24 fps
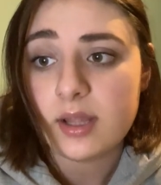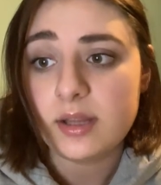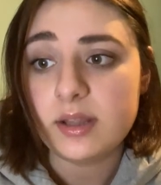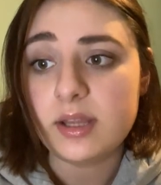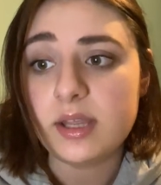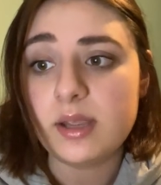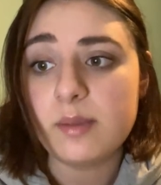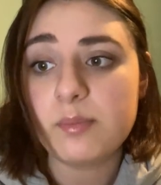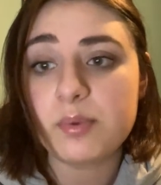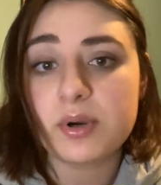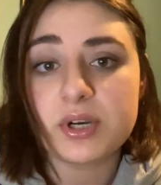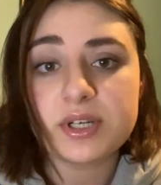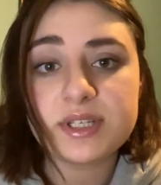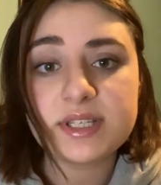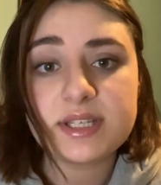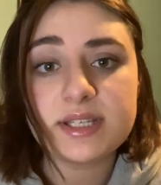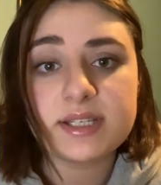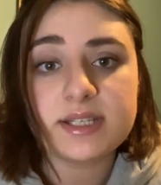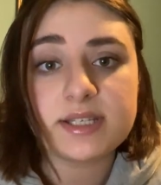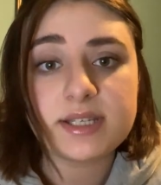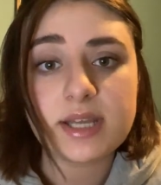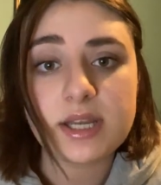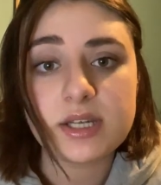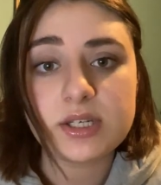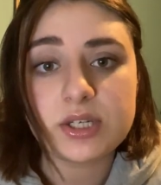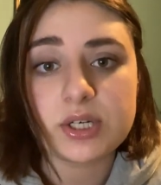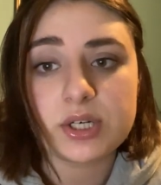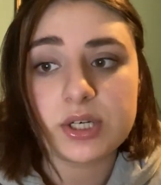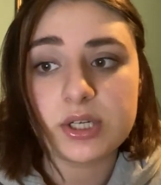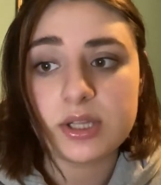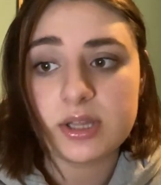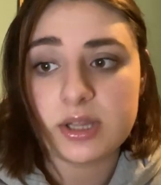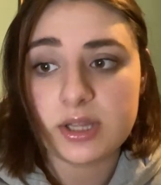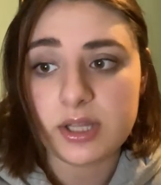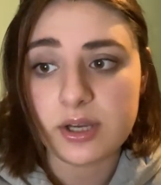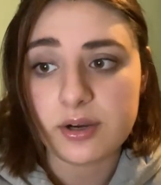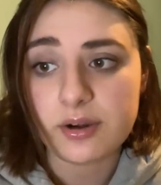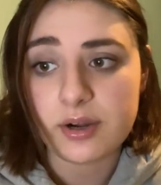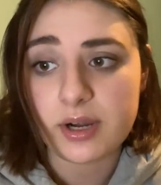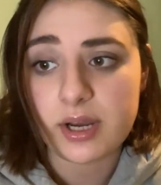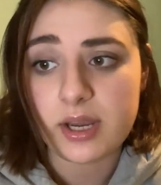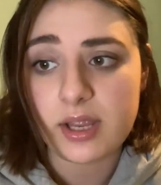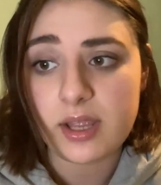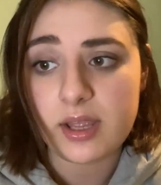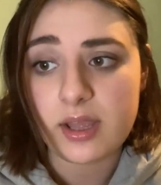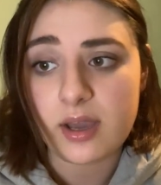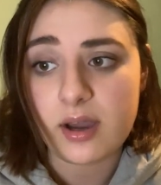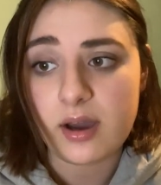The person-centered
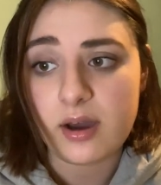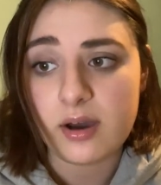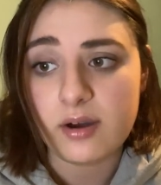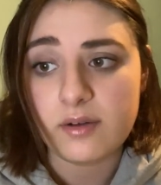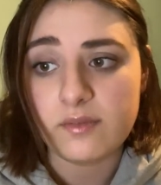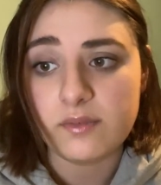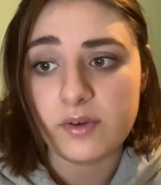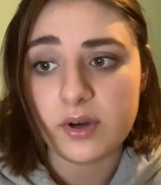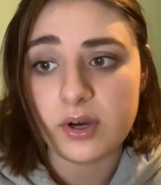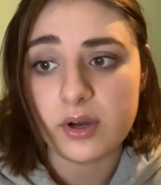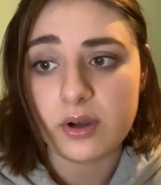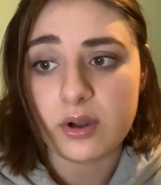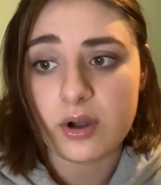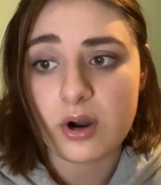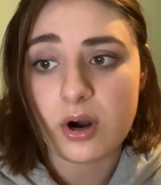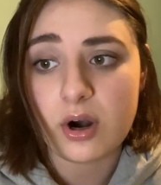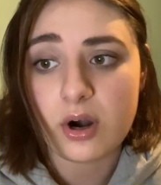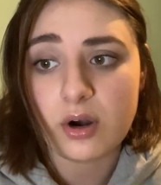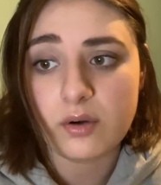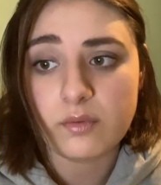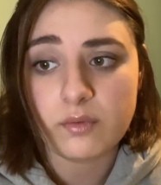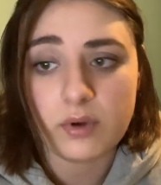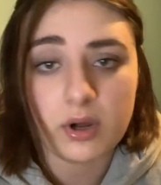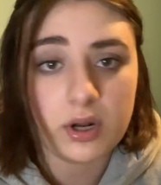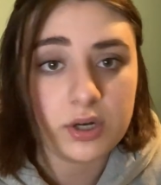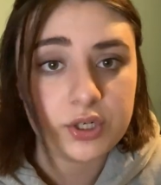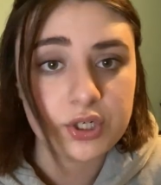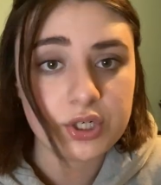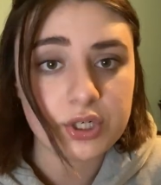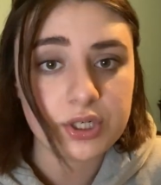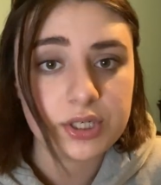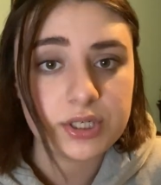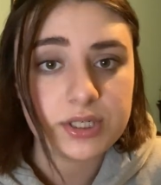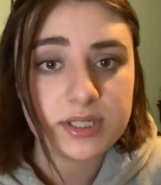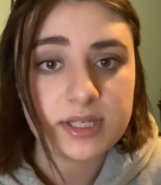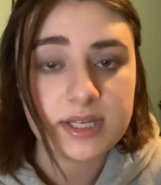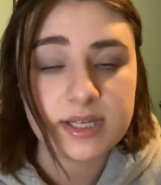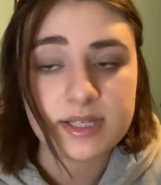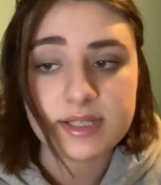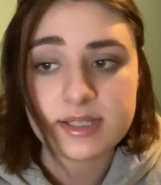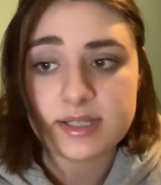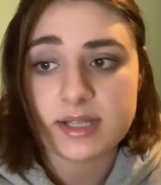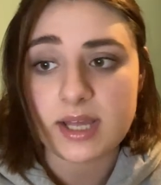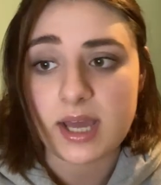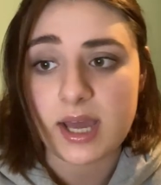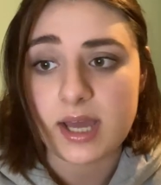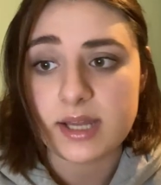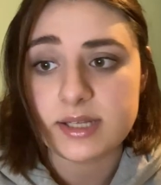theory of Carl Rogers is
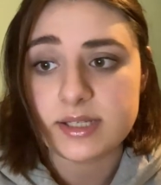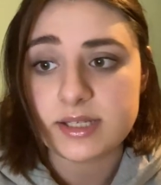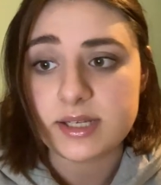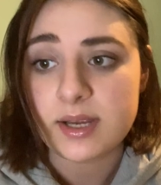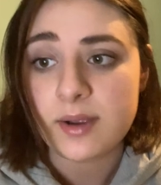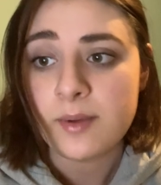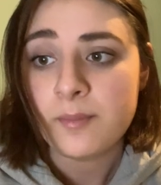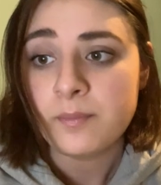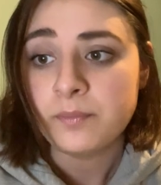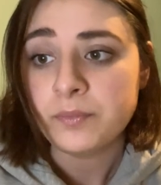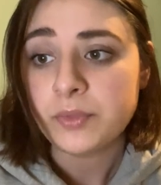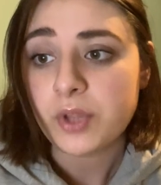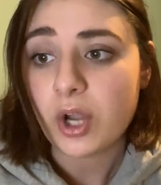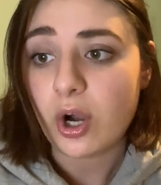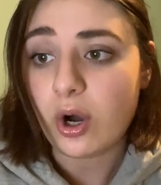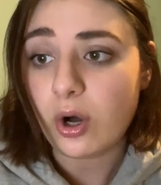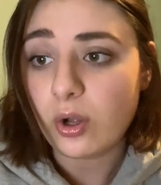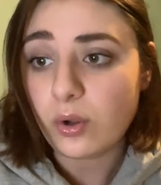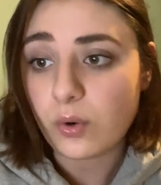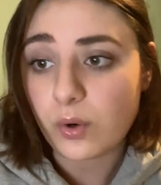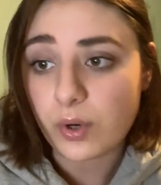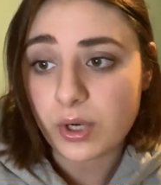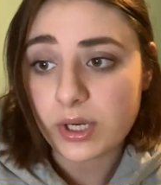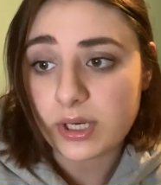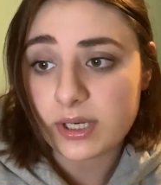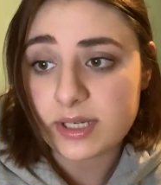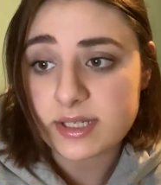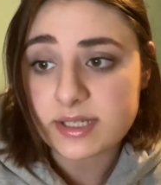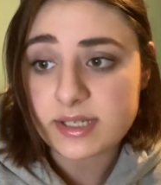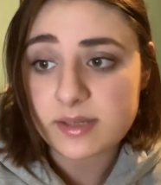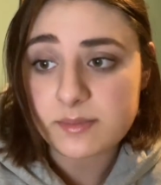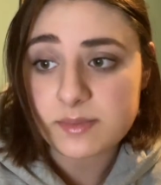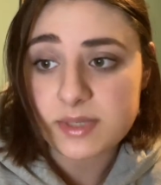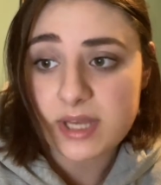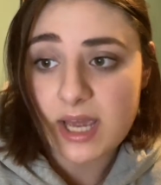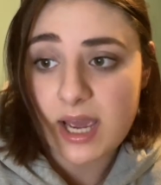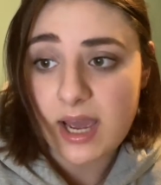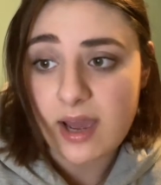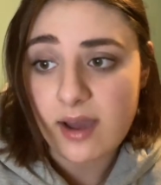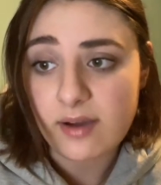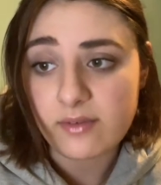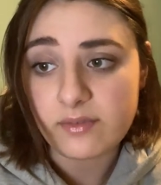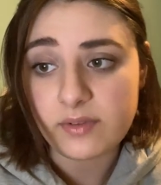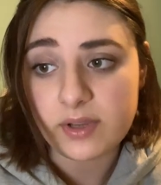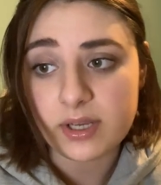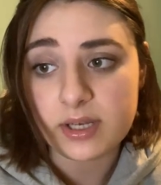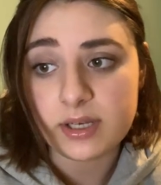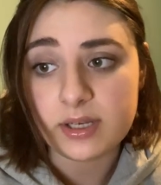that all organisms
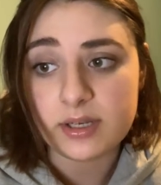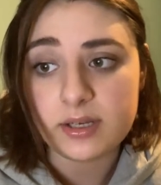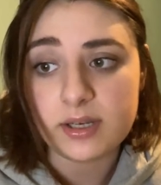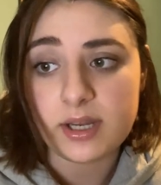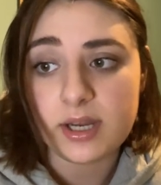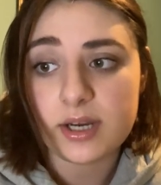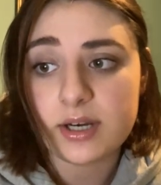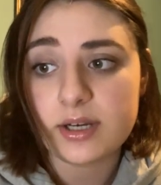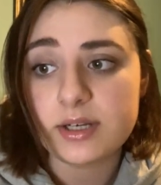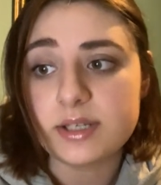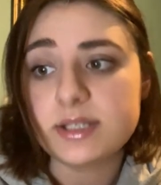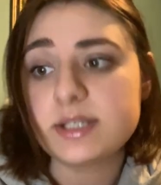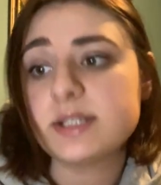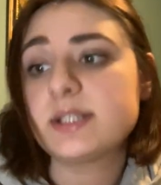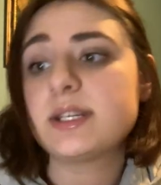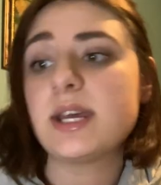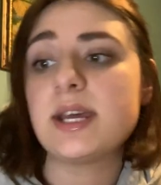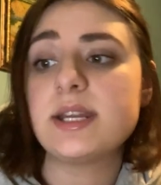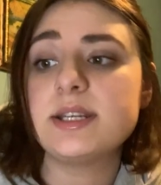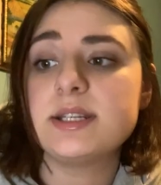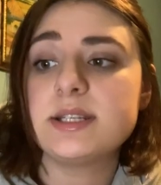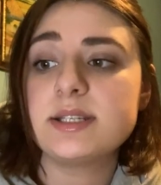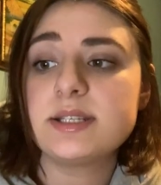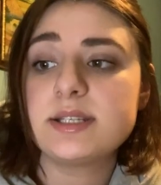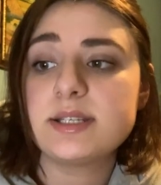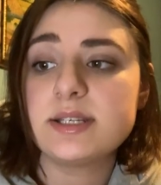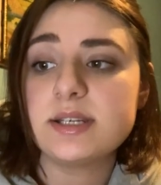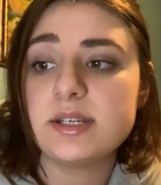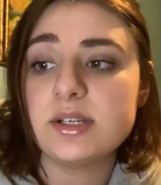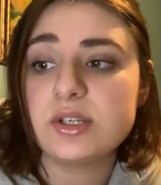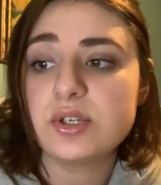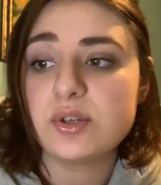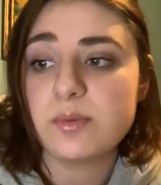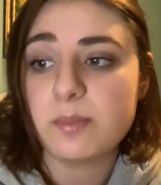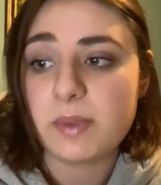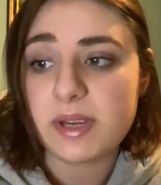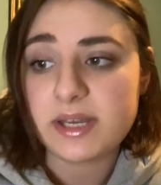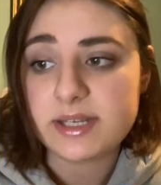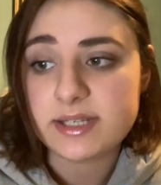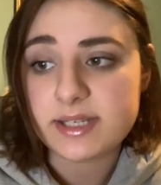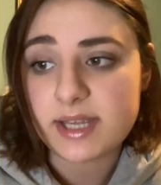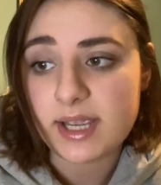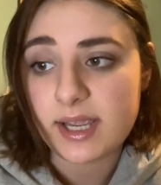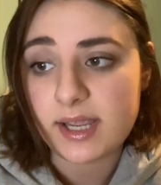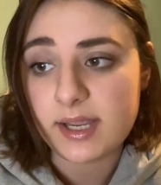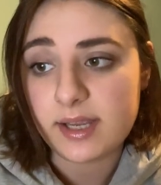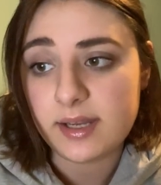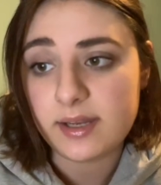have an inherent tendency to
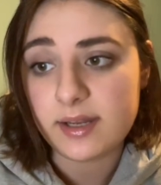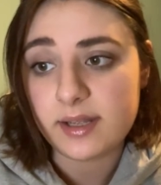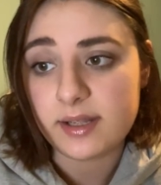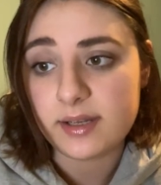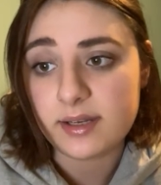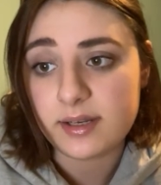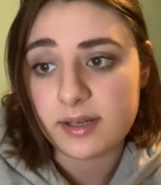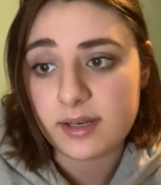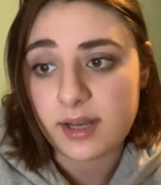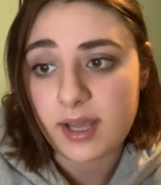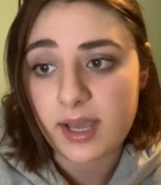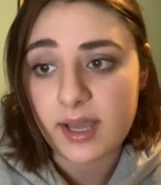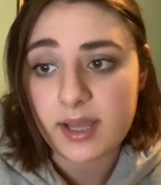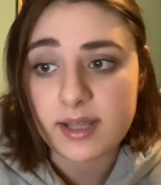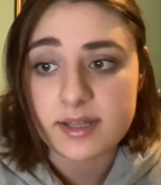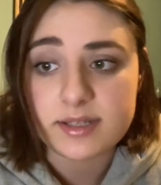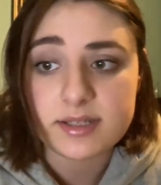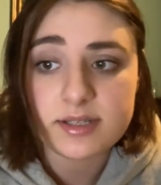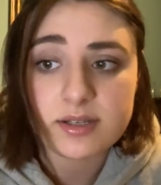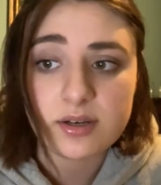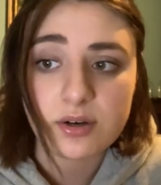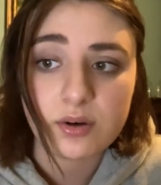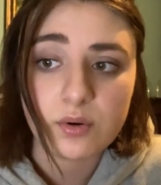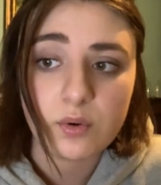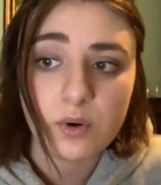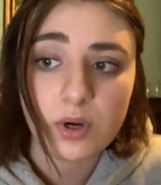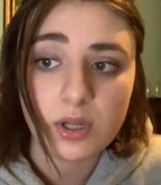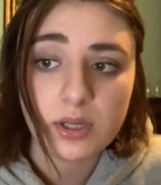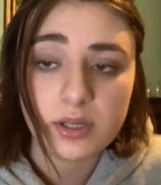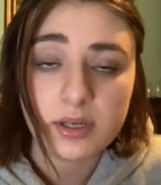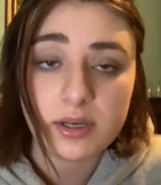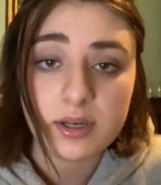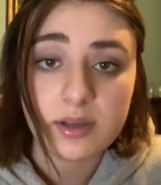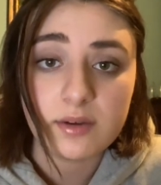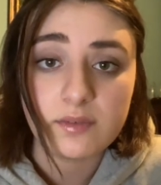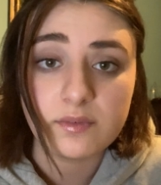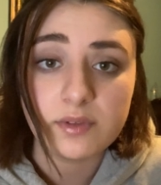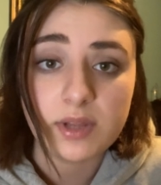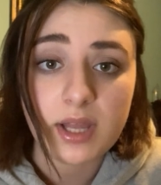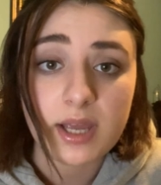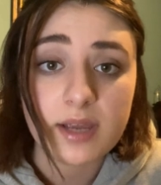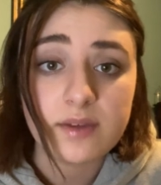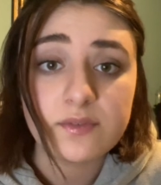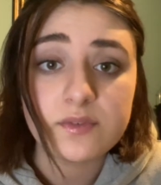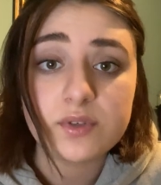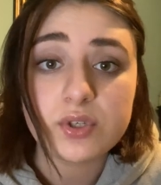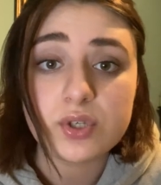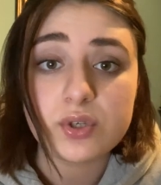maintain and enhance their quality of
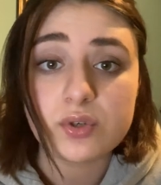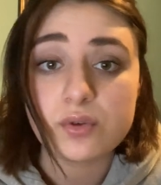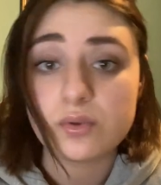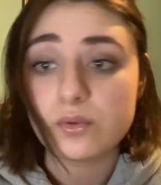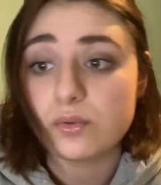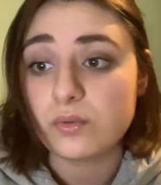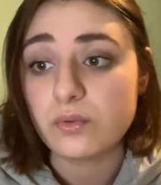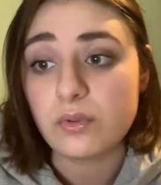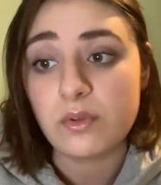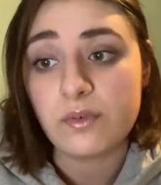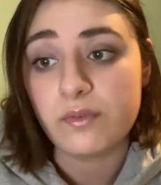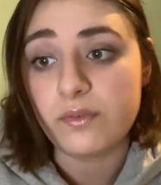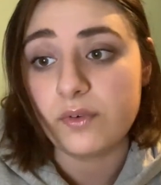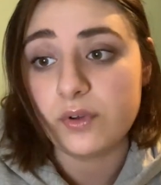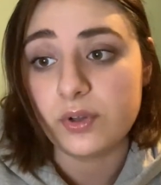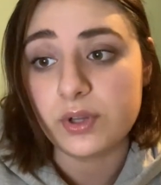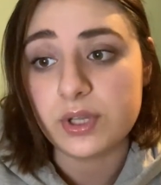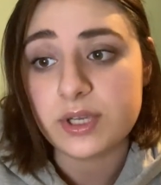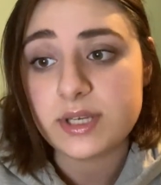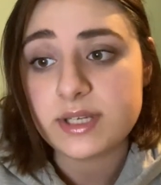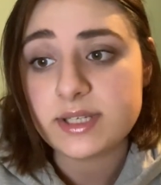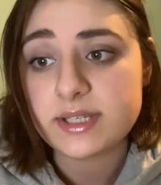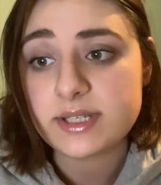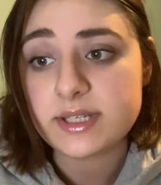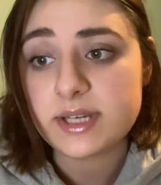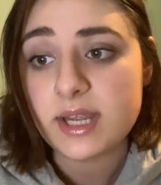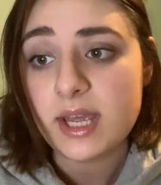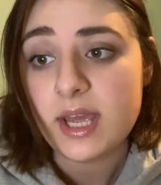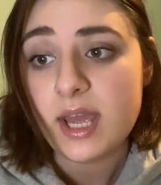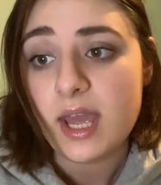life to the fullest,